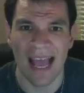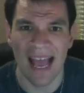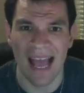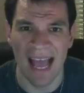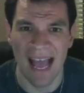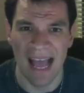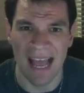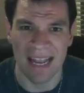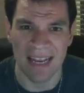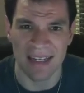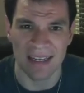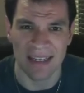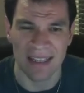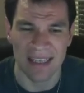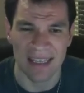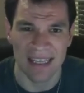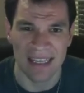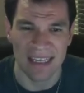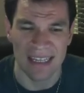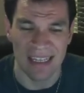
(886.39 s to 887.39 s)
And
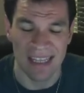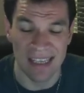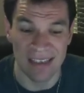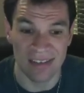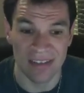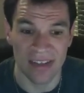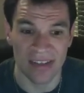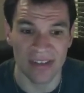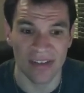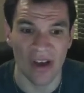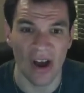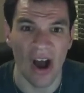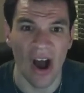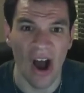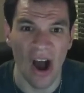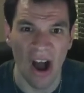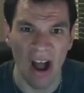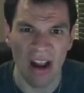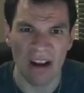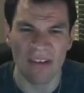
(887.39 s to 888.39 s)
this is
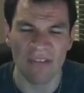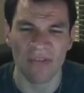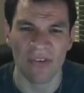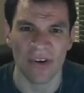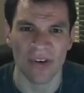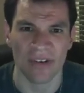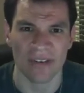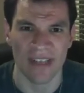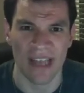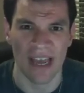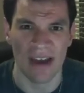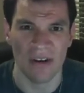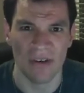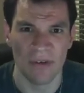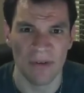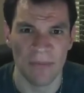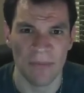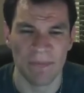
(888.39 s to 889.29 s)
all for now.